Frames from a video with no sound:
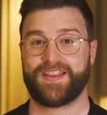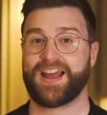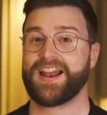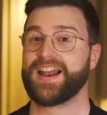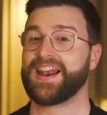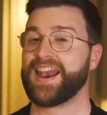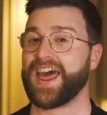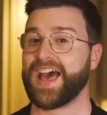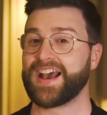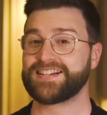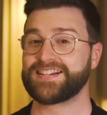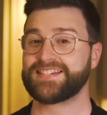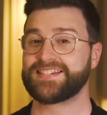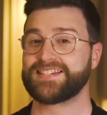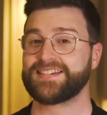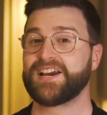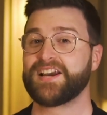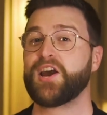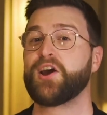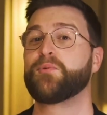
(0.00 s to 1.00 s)

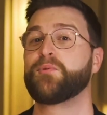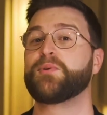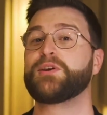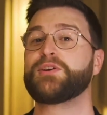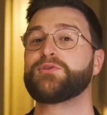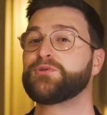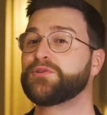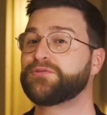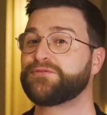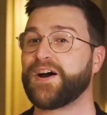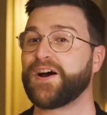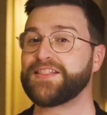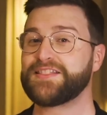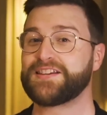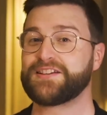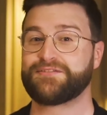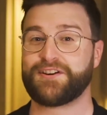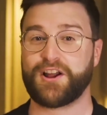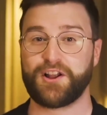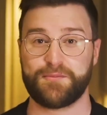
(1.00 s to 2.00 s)
Next, we unified the
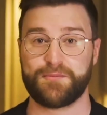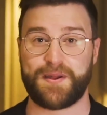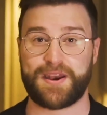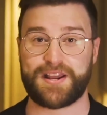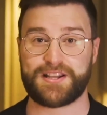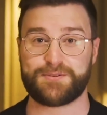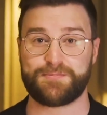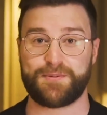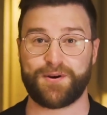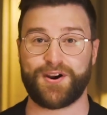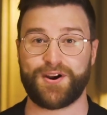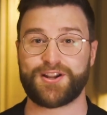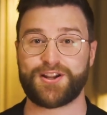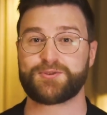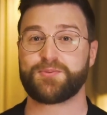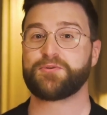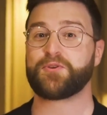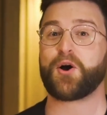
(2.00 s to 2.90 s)
development experience with